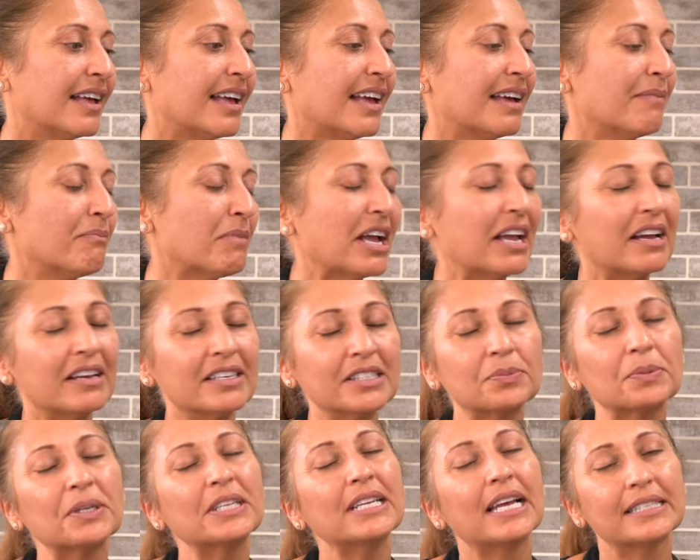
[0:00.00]
And my
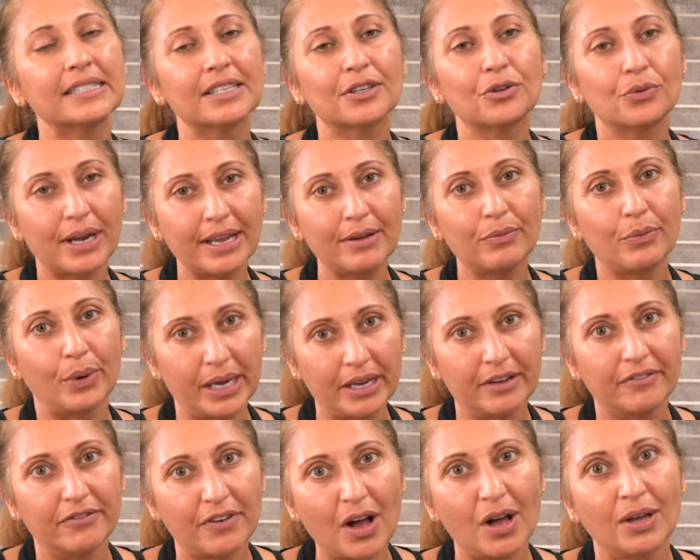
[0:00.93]
husband has a great way
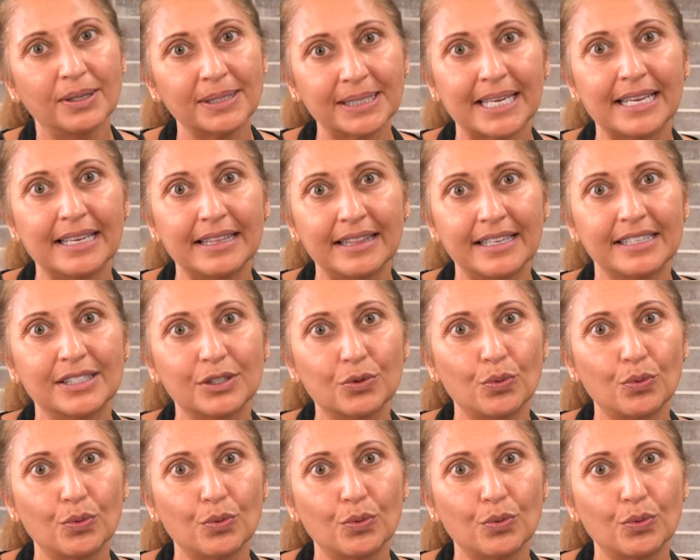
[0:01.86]
of asking this